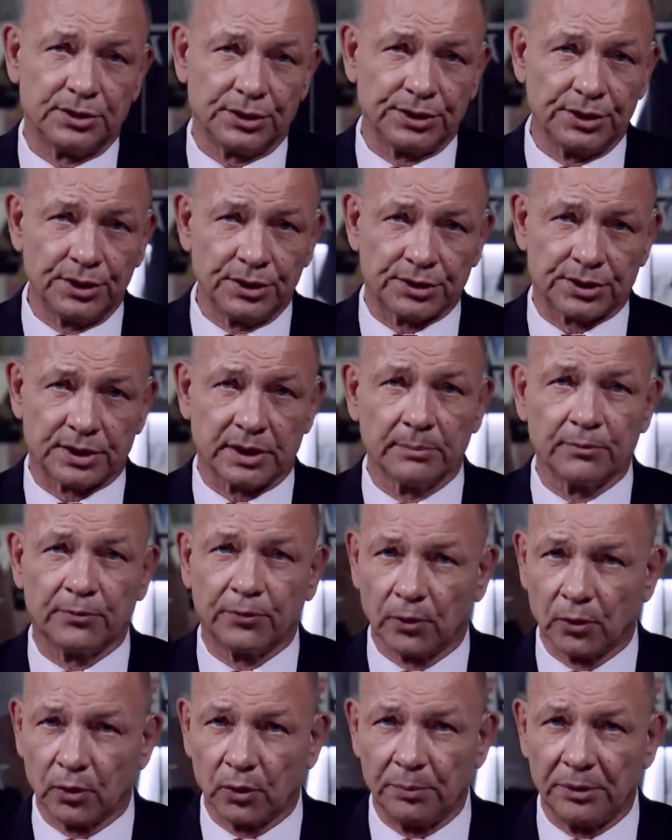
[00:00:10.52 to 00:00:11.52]
Military and
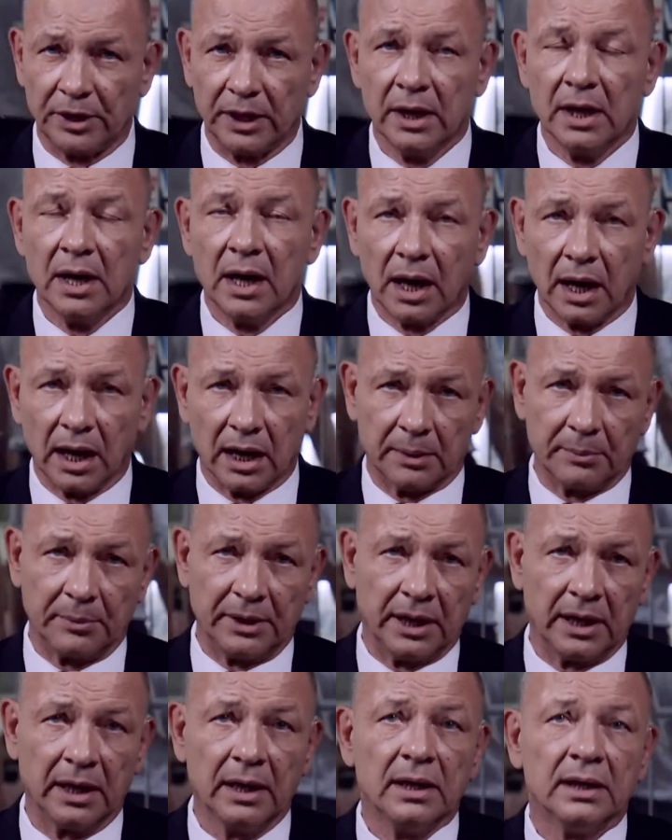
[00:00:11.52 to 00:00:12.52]
Technical Forum Army
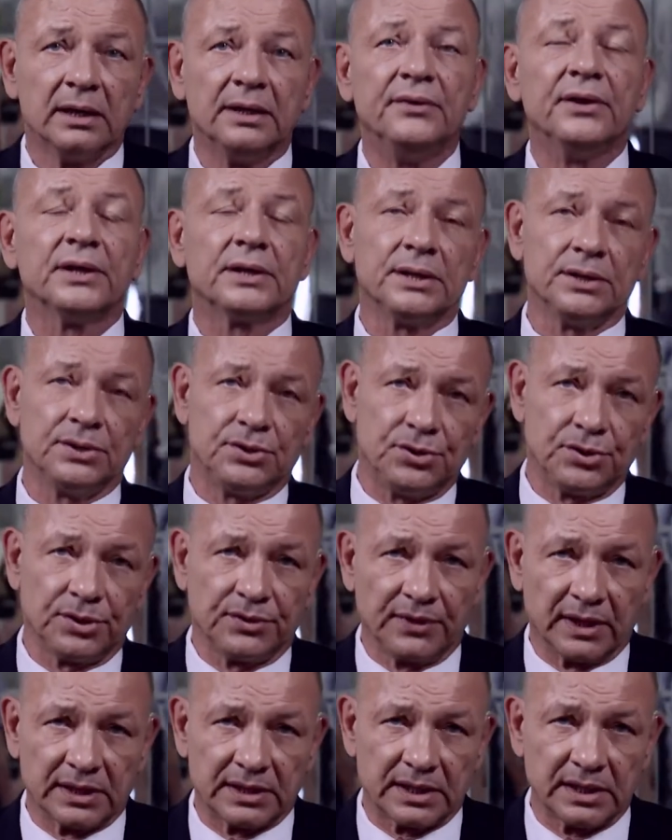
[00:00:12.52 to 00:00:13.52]
2022.
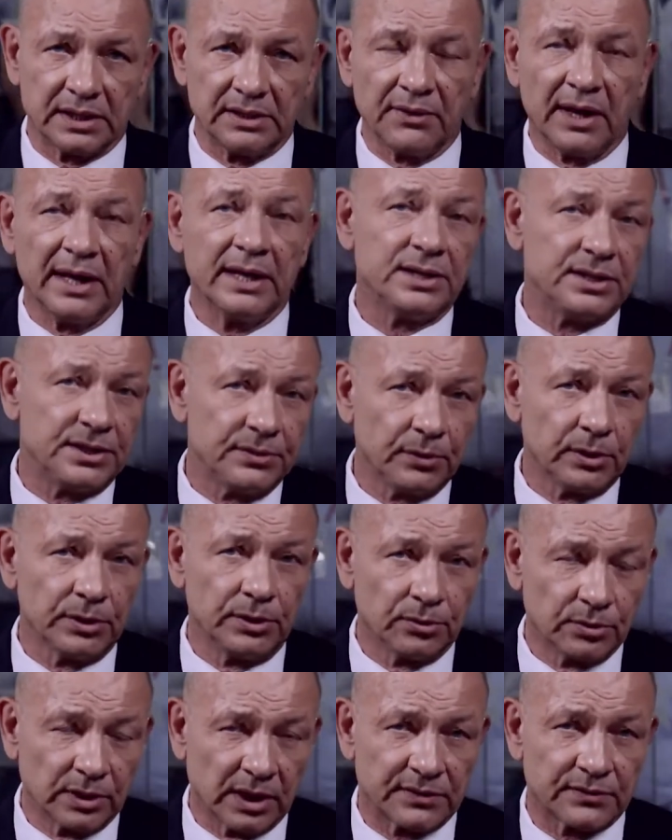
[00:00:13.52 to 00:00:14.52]
And
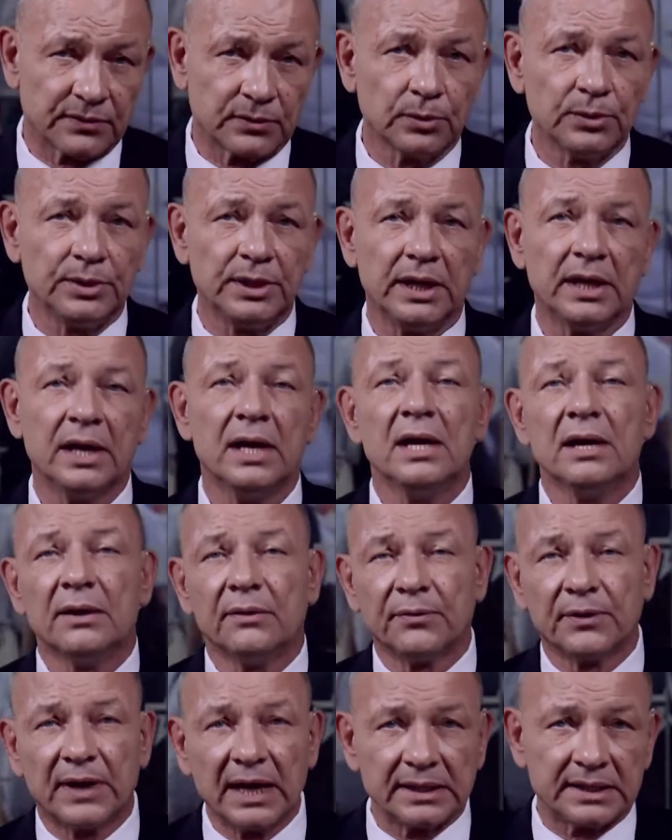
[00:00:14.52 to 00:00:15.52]
today we have in our
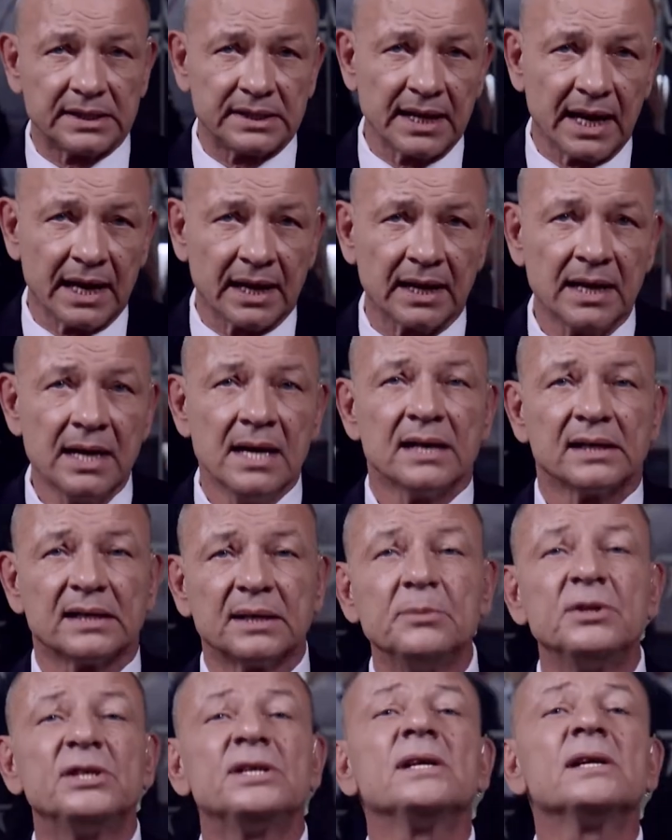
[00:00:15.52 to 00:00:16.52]
studio
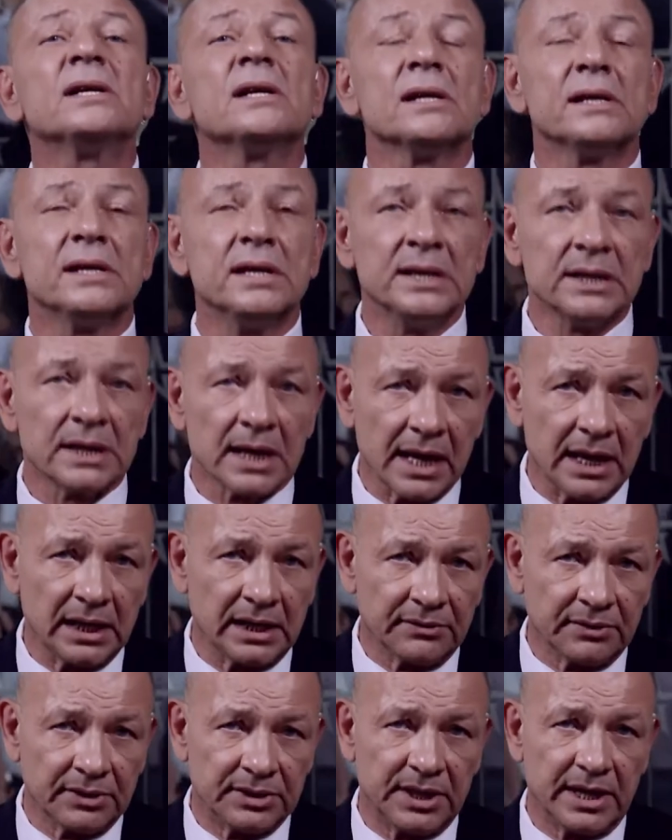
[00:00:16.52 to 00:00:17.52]
Deputy General
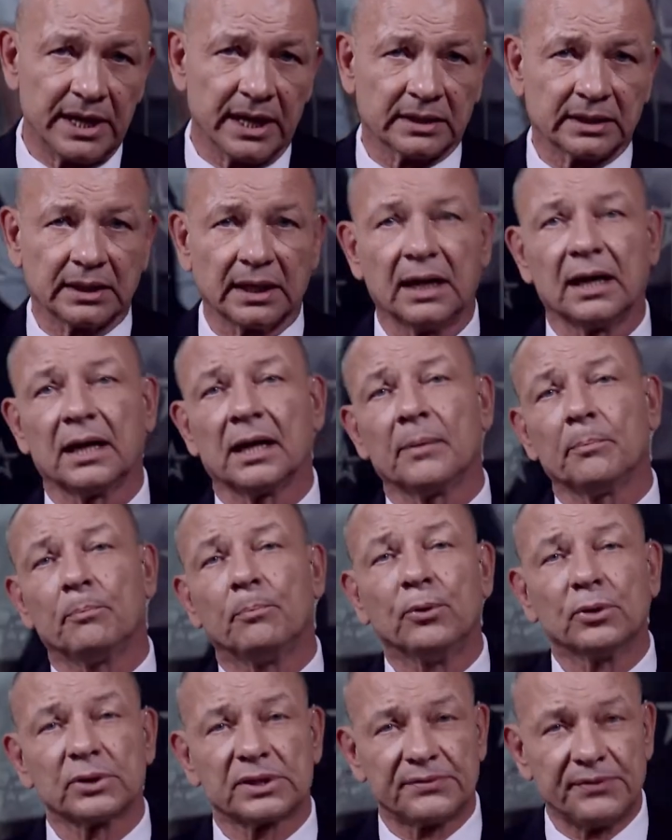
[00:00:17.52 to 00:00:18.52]
Director for
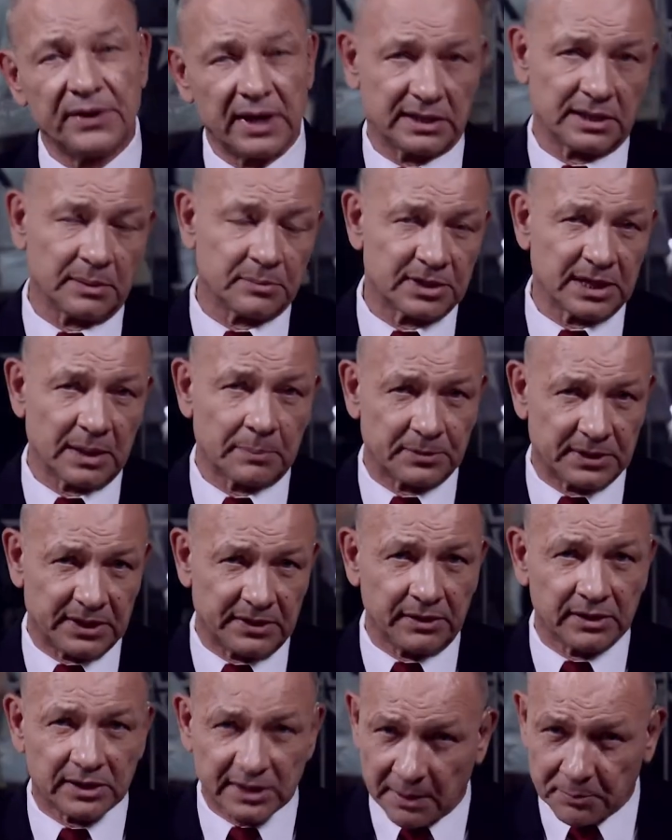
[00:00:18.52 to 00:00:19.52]
Public
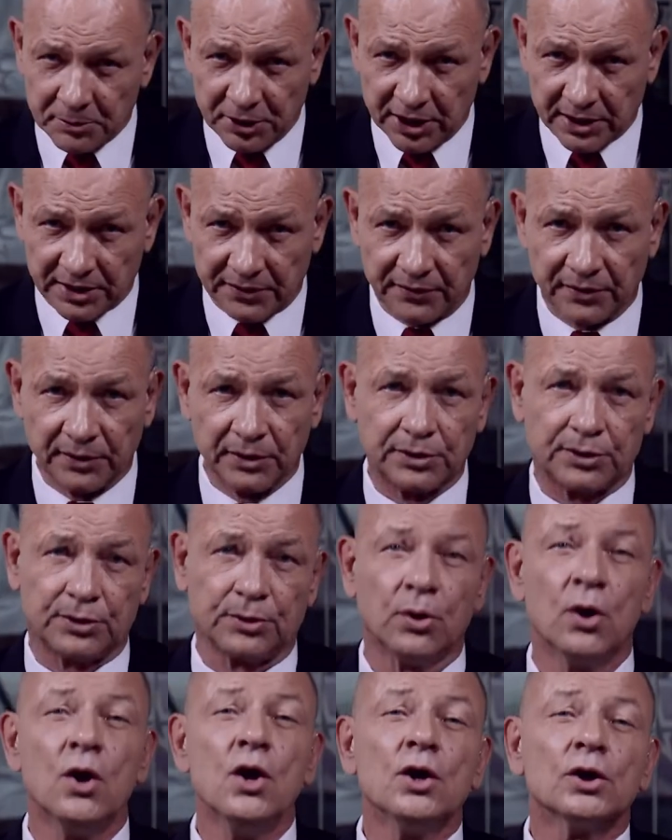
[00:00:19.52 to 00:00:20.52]
Relations of Sovelmash
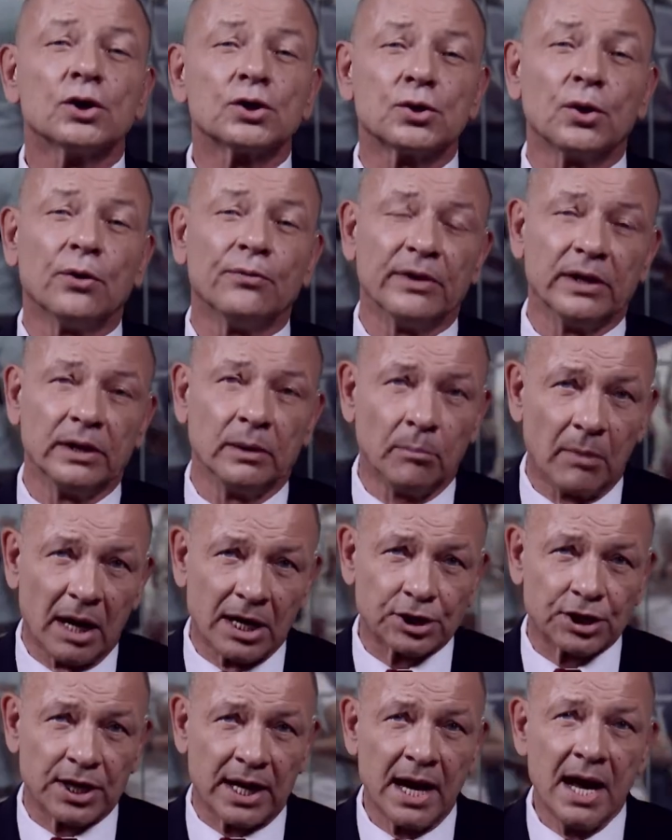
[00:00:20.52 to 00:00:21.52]
Company,
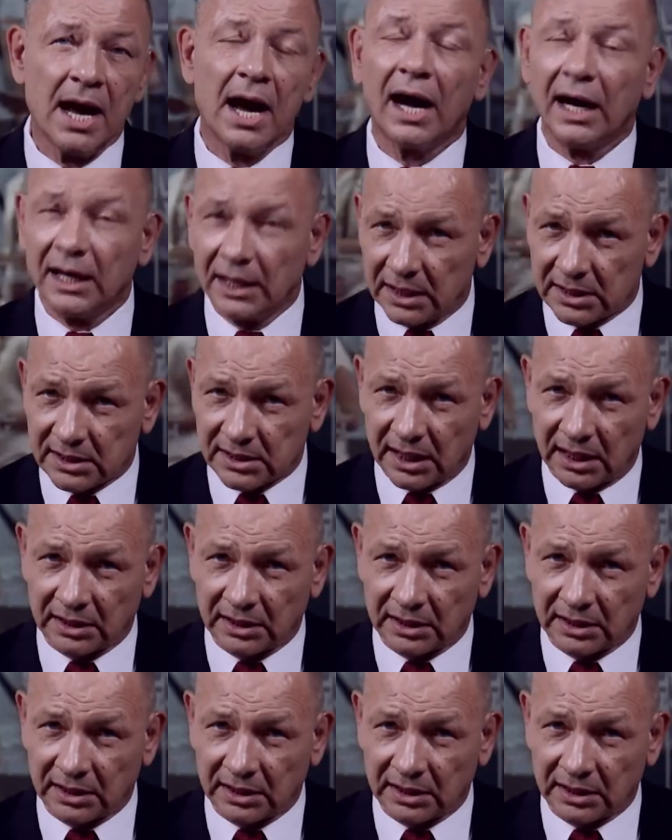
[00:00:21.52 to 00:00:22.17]
Alexander Sudarev.